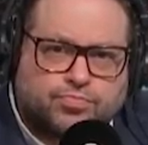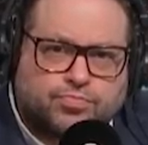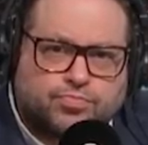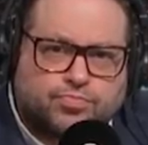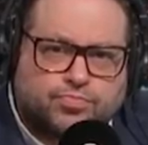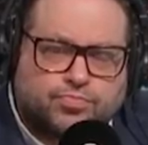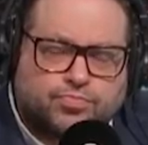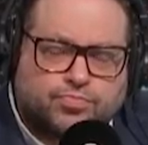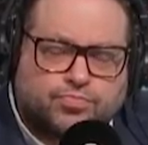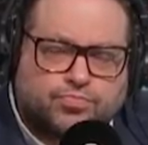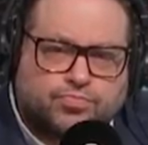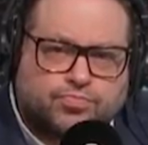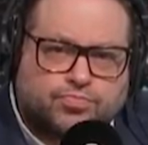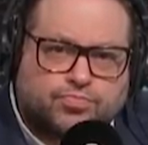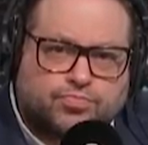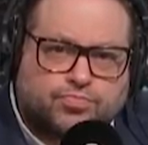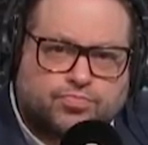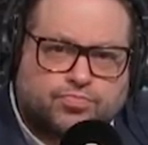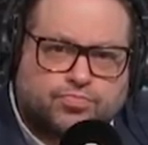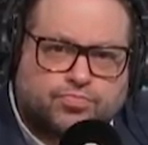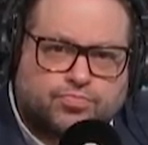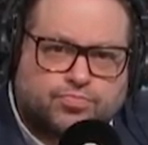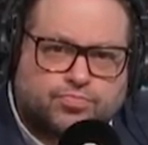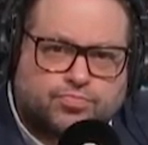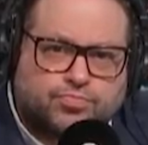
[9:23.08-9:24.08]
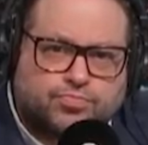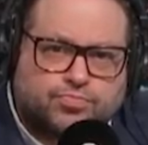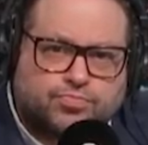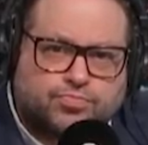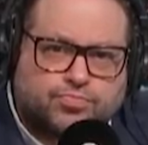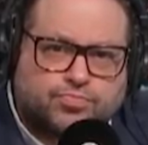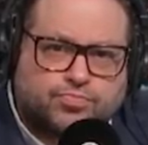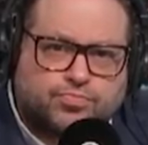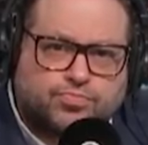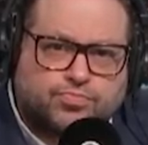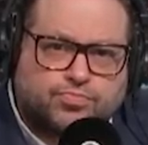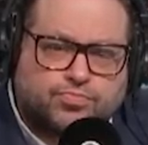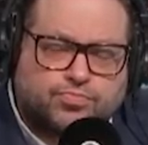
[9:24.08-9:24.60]

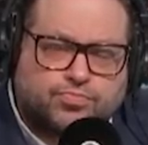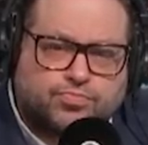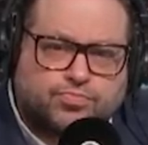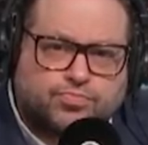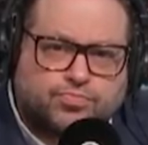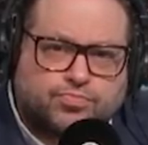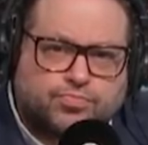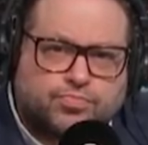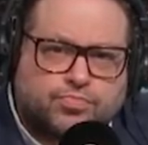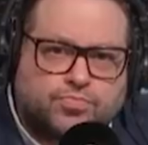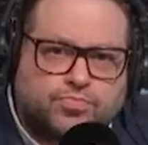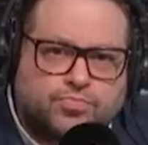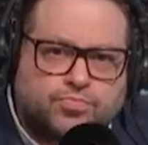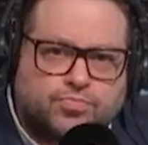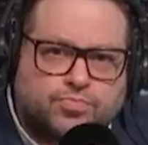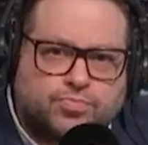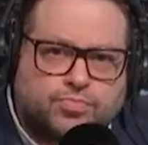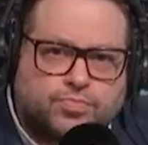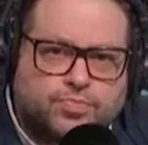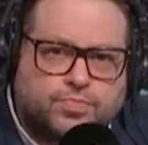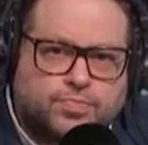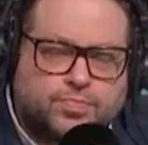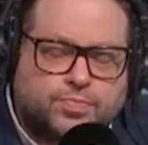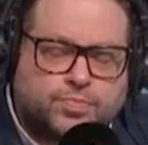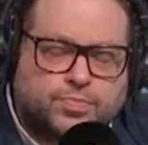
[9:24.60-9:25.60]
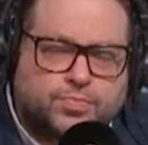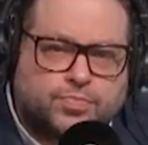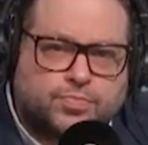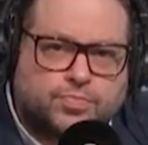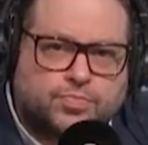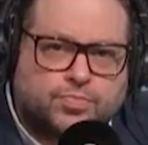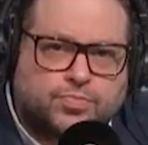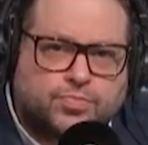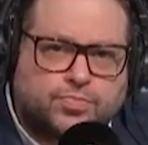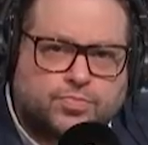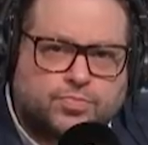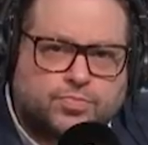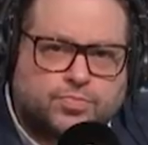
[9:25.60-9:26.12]

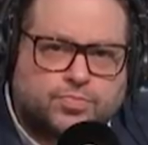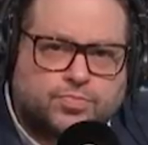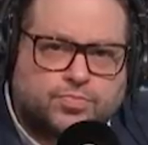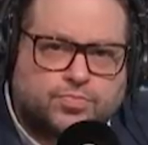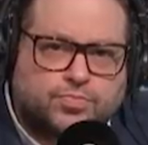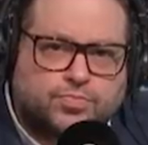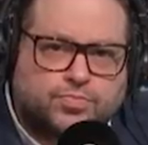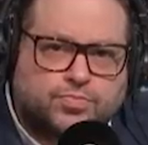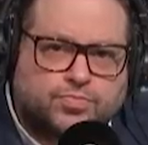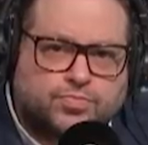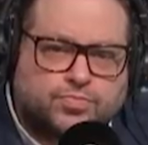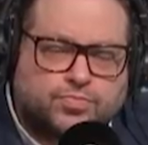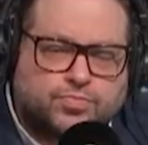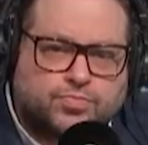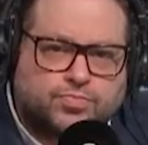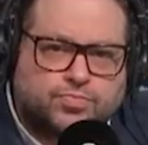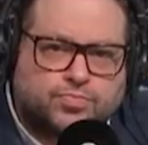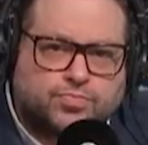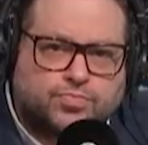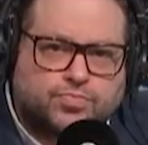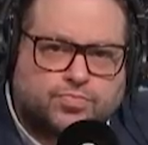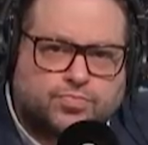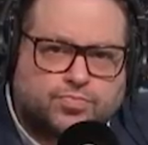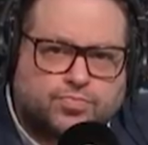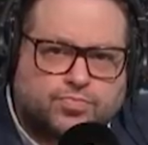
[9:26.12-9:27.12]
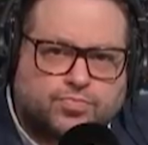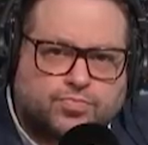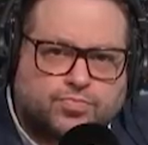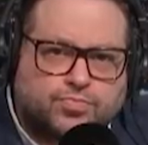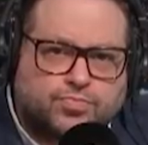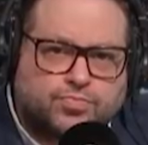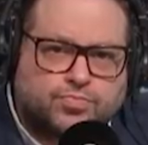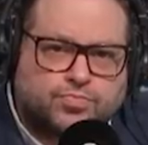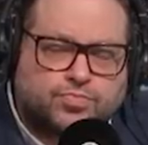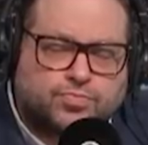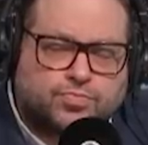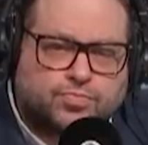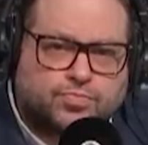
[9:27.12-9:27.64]

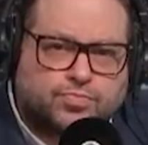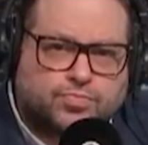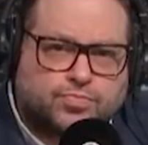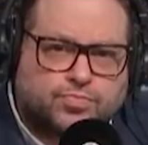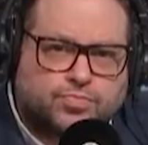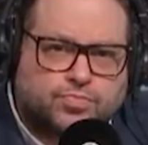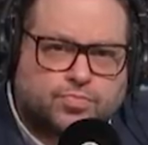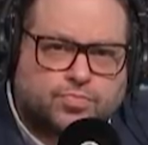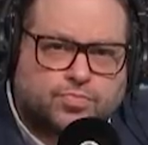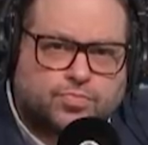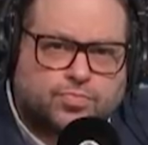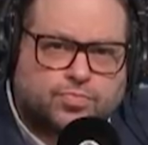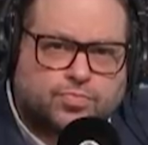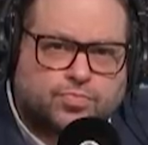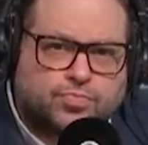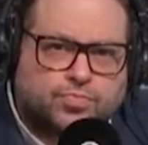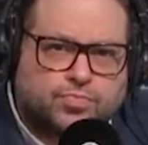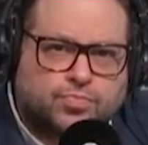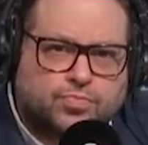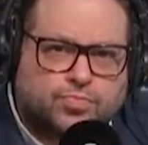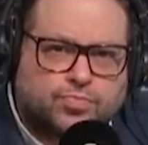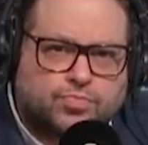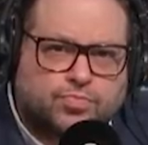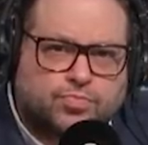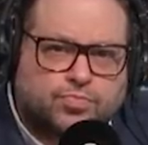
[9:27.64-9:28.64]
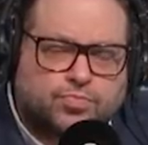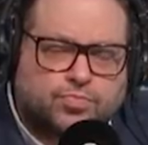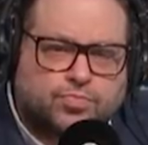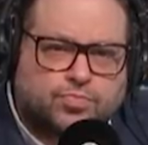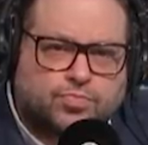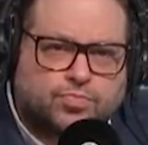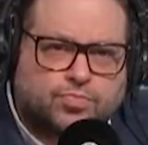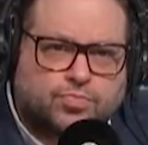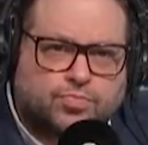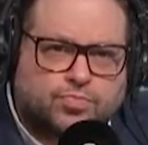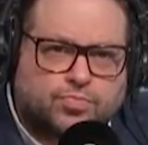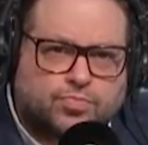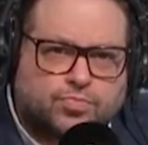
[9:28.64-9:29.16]

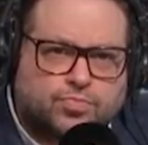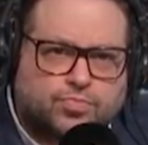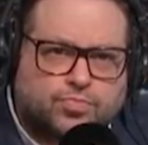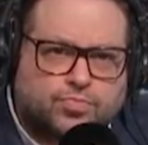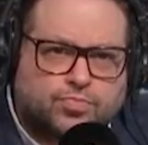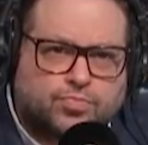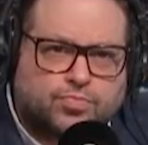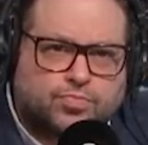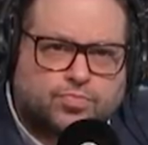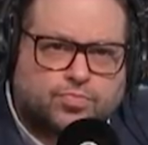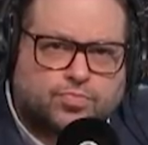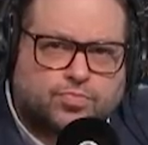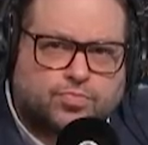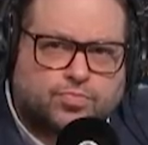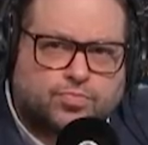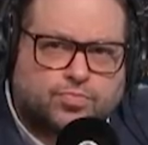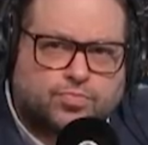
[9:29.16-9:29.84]
The person shown says nothing.